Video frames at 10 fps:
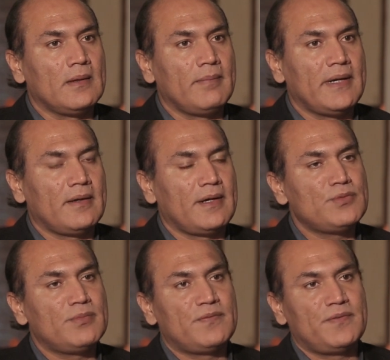make
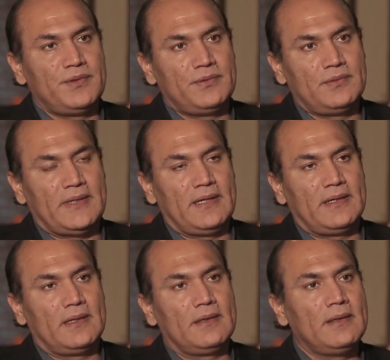arrangement for you. I
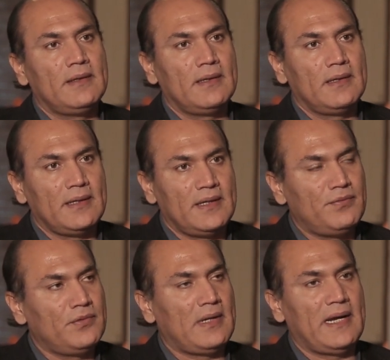can
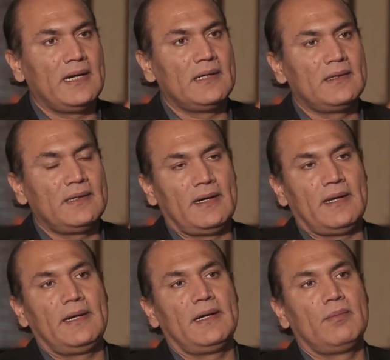give you land, and
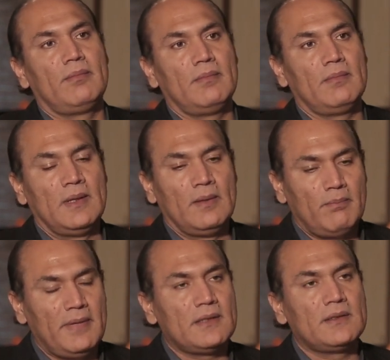I can
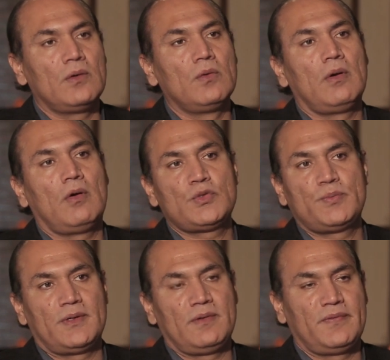make the whole
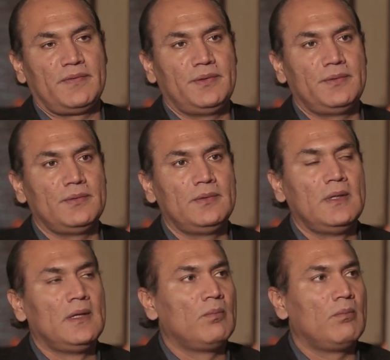hospital for you.
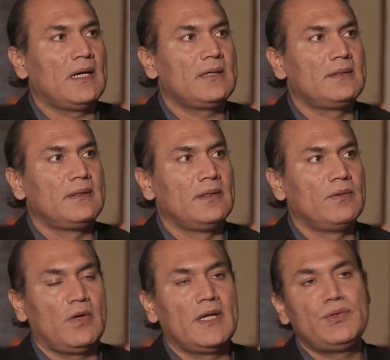But
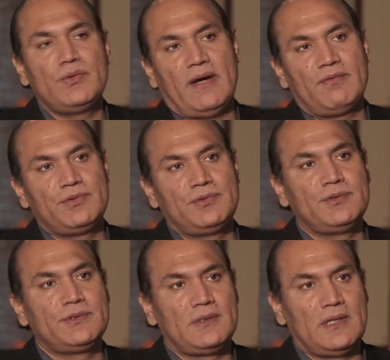one, you have to
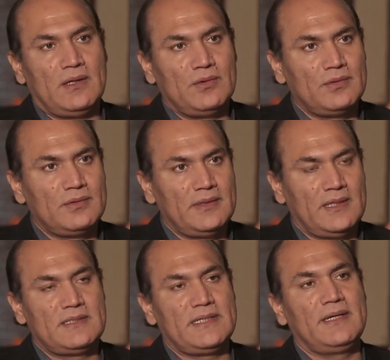do it in Lahore,
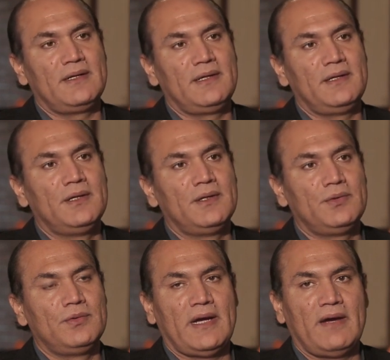and secondly,
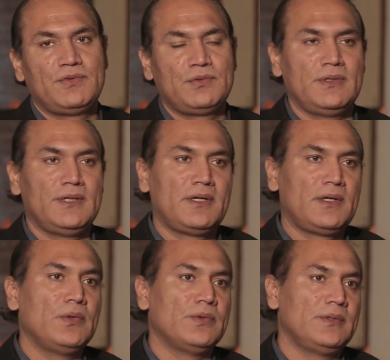you have to
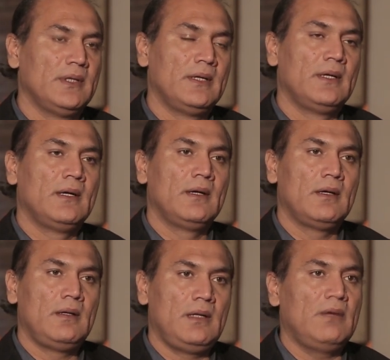include
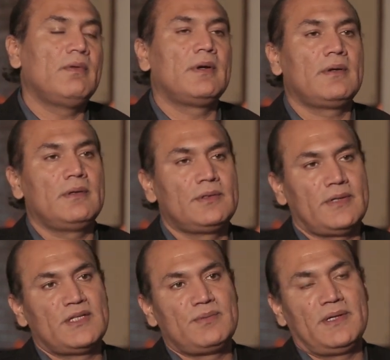liver
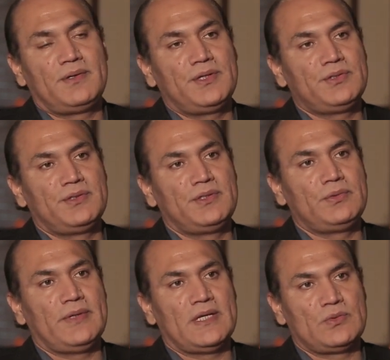transplantation
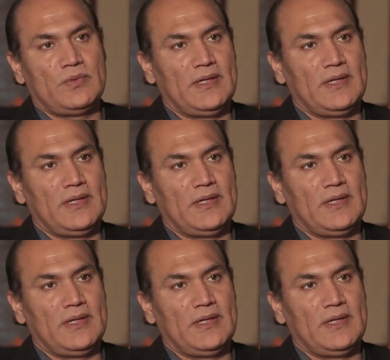into it as